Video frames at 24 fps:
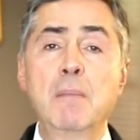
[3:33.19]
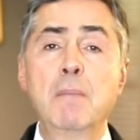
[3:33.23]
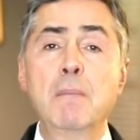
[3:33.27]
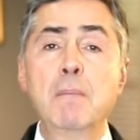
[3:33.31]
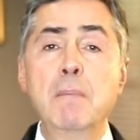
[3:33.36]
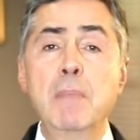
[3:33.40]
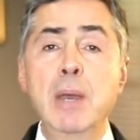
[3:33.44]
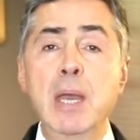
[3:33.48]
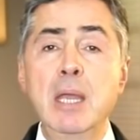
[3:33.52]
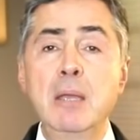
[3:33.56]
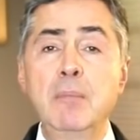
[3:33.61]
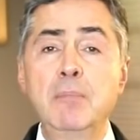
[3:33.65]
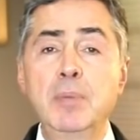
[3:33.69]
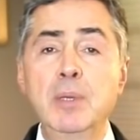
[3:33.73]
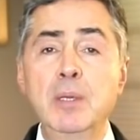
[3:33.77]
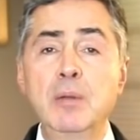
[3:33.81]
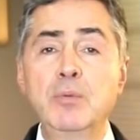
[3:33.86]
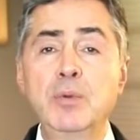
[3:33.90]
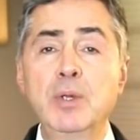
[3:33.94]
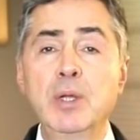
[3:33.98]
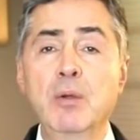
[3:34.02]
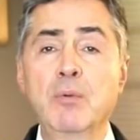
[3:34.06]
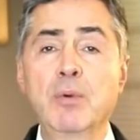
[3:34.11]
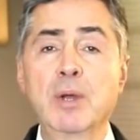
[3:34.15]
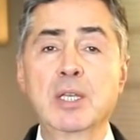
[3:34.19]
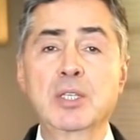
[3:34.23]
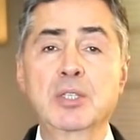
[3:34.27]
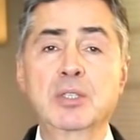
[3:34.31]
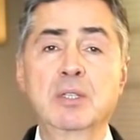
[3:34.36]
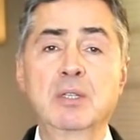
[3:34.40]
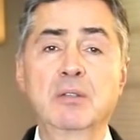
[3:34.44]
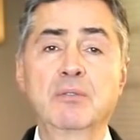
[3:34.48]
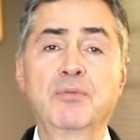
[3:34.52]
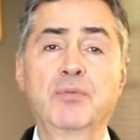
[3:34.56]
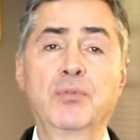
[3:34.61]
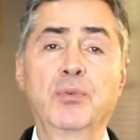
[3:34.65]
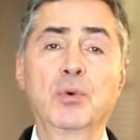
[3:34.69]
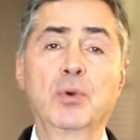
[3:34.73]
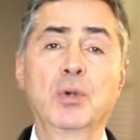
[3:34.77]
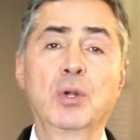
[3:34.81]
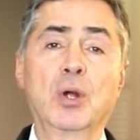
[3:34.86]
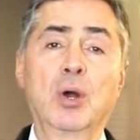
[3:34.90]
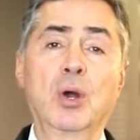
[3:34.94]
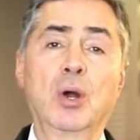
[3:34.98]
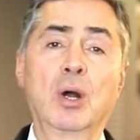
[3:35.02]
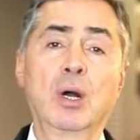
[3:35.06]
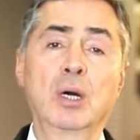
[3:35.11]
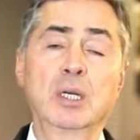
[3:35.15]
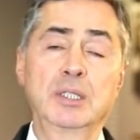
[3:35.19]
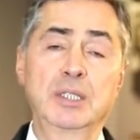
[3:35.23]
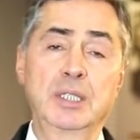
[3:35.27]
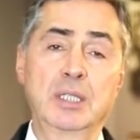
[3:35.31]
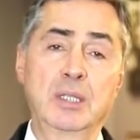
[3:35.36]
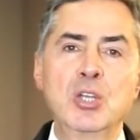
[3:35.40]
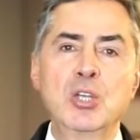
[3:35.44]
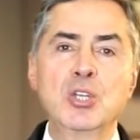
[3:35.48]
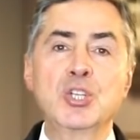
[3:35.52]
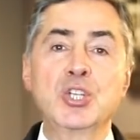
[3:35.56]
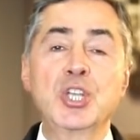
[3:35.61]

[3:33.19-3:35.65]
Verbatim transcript: may be requested for audit.